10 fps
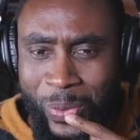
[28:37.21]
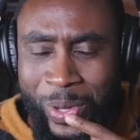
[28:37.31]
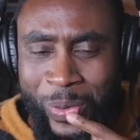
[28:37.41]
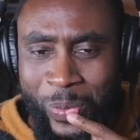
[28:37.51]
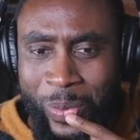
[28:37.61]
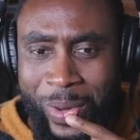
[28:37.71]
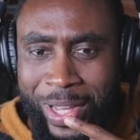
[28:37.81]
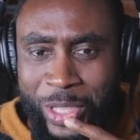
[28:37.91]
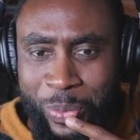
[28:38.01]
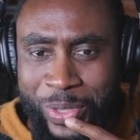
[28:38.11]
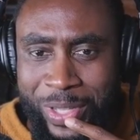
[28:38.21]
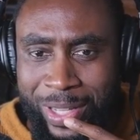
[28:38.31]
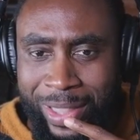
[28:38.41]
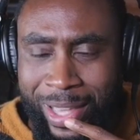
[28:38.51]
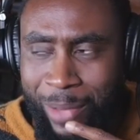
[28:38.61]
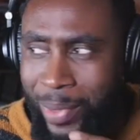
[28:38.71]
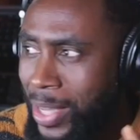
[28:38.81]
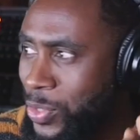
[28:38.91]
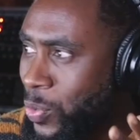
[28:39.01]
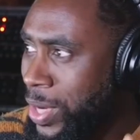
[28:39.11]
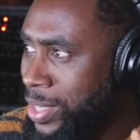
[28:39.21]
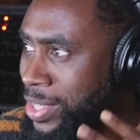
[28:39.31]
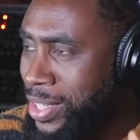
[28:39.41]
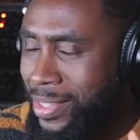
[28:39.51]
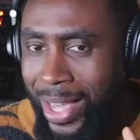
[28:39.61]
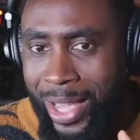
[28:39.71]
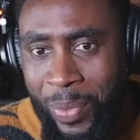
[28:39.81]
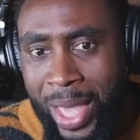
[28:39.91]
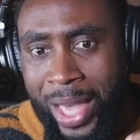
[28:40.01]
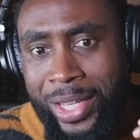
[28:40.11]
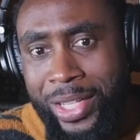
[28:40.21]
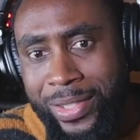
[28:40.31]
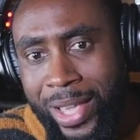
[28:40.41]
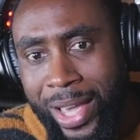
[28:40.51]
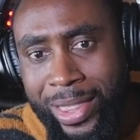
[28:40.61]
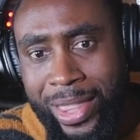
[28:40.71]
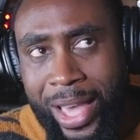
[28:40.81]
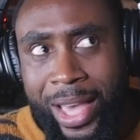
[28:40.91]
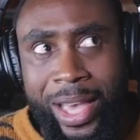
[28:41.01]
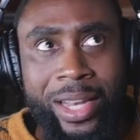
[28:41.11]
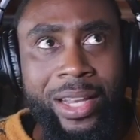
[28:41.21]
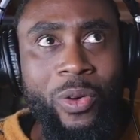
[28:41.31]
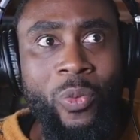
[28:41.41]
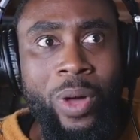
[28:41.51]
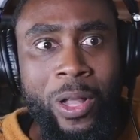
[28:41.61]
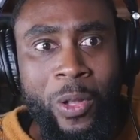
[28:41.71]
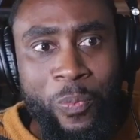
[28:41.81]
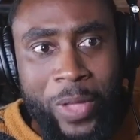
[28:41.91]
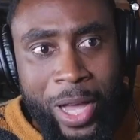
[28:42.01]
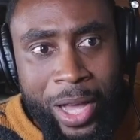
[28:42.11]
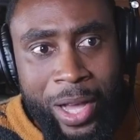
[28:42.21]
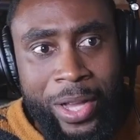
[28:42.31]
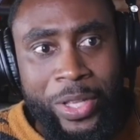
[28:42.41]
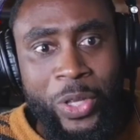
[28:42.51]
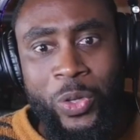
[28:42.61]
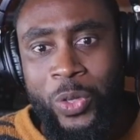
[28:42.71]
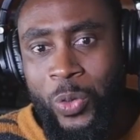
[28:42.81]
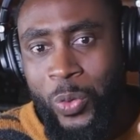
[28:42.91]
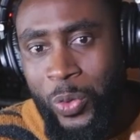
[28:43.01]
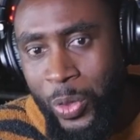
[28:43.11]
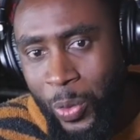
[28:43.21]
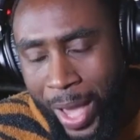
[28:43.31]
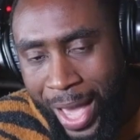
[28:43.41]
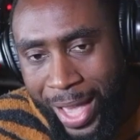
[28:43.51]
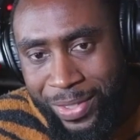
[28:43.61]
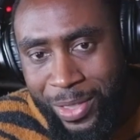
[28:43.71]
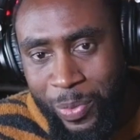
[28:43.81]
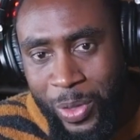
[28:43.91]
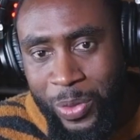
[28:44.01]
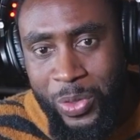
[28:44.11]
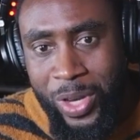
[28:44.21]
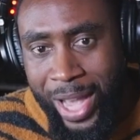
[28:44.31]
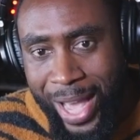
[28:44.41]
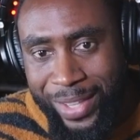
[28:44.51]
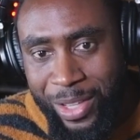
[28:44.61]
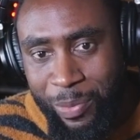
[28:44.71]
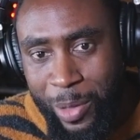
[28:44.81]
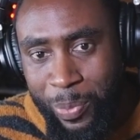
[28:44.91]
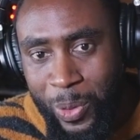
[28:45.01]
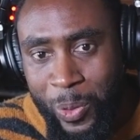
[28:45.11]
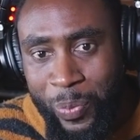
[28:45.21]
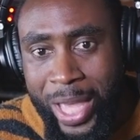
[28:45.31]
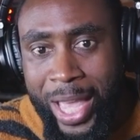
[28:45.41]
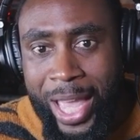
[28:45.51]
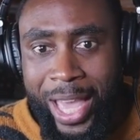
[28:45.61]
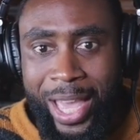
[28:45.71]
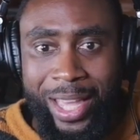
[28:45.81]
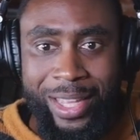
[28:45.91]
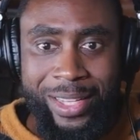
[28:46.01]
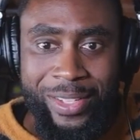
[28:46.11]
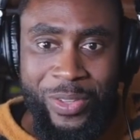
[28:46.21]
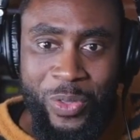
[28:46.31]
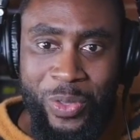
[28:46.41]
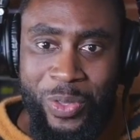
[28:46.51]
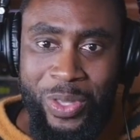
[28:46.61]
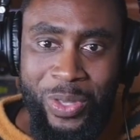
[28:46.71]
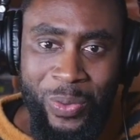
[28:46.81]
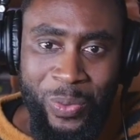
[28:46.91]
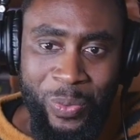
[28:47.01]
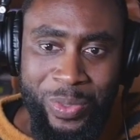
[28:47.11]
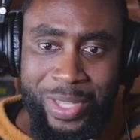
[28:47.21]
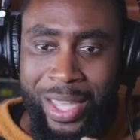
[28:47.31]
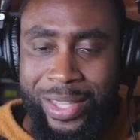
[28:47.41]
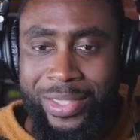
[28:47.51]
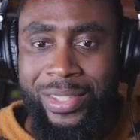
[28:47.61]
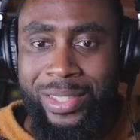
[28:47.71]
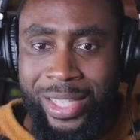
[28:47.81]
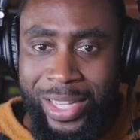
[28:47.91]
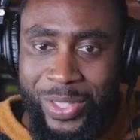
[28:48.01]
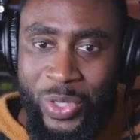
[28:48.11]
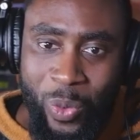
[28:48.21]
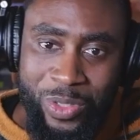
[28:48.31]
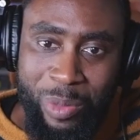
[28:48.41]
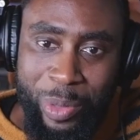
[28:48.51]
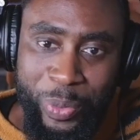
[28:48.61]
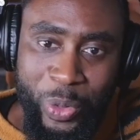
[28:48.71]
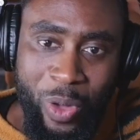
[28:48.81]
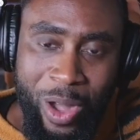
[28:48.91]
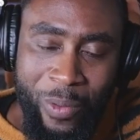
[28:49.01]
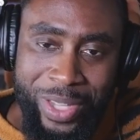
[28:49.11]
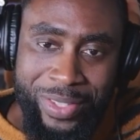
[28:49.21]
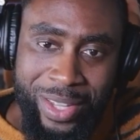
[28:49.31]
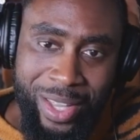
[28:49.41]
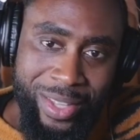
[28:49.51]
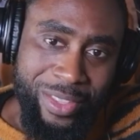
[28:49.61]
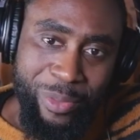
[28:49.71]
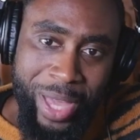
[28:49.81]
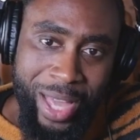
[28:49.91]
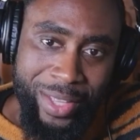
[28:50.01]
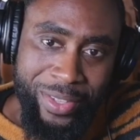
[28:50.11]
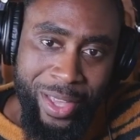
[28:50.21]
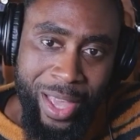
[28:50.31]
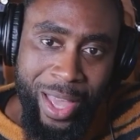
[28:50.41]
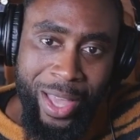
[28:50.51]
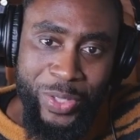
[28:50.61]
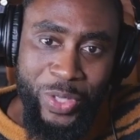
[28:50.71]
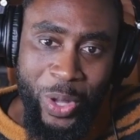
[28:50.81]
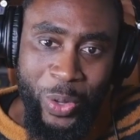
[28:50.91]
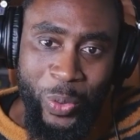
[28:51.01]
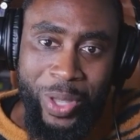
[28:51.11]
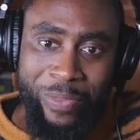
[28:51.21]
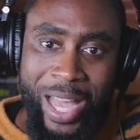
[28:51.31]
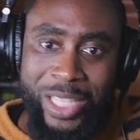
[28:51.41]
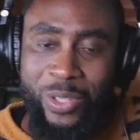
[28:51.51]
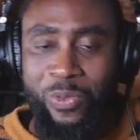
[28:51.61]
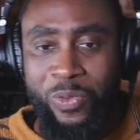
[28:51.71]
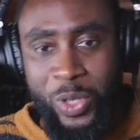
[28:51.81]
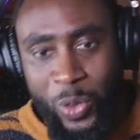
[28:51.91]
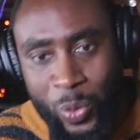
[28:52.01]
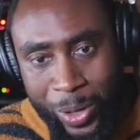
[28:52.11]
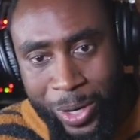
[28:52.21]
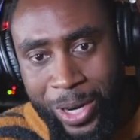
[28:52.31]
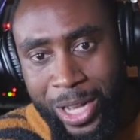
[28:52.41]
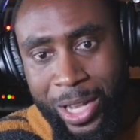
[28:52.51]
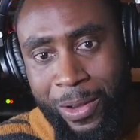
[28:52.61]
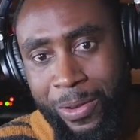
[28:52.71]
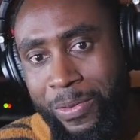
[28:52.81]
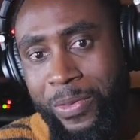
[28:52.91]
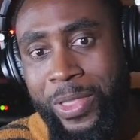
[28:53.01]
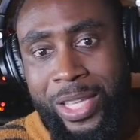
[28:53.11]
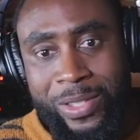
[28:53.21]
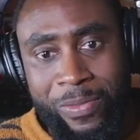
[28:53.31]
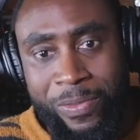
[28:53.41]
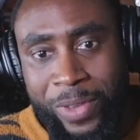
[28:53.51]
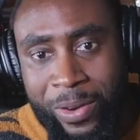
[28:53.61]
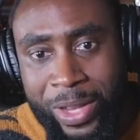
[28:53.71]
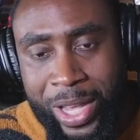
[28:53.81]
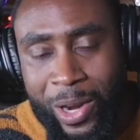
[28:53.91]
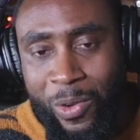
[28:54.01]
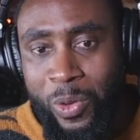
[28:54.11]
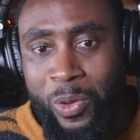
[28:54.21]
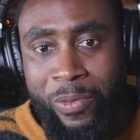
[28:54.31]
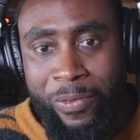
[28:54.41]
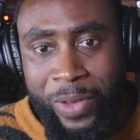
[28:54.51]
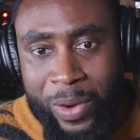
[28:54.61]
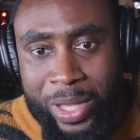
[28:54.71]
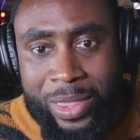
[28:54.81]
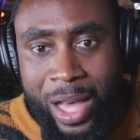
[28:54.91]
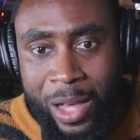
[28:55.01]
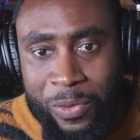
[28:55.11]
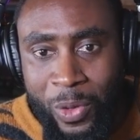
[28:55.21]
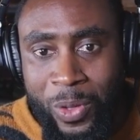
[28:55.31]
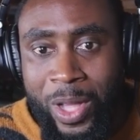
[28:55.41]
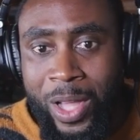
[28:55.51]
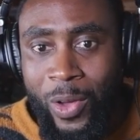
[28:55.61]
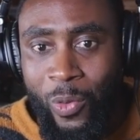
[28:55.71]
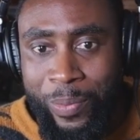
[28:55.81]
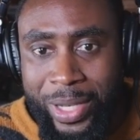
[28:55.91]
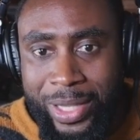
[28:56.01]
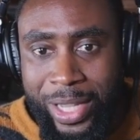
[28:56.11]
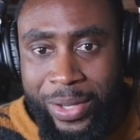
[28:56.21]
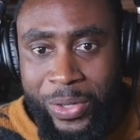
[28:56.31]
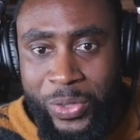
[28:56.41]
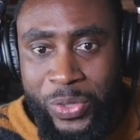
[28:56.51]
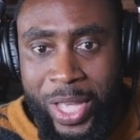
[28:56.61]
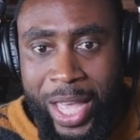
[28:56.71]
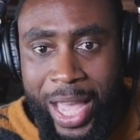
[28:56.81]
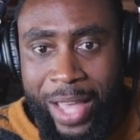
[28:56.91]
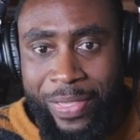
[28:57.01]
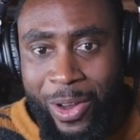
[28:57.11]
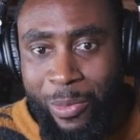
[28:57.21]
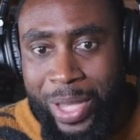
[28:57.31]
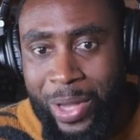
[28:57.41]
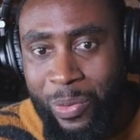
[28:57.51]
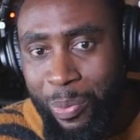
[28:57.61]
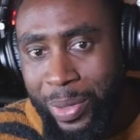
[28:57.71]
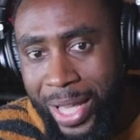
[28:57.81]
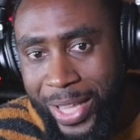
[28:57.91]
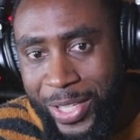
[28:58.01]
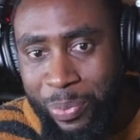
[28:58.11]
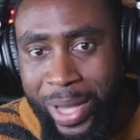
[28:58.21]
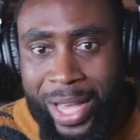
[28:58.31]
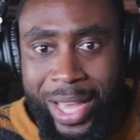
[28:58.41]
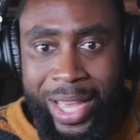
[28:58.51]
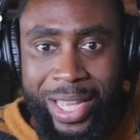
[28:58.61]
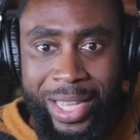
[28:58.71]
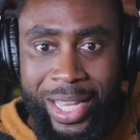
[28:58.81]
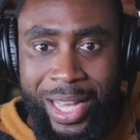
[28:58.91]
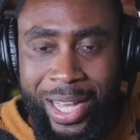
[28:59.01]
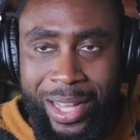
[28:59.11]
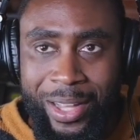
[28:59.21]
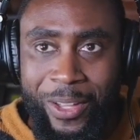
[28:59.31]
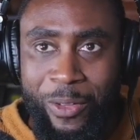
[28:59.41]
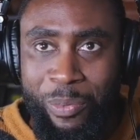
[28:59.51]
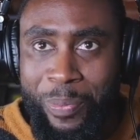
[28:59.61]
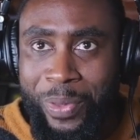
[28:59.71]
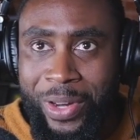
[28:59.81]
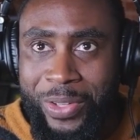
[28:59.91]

100% need that, because what did she say? She said that, well, you start asking people, and you tend to lean towards the people who already said yes in the past. So if that's fewer of these very careful, very thoughtful women leaders, and they're being replaced by people that are just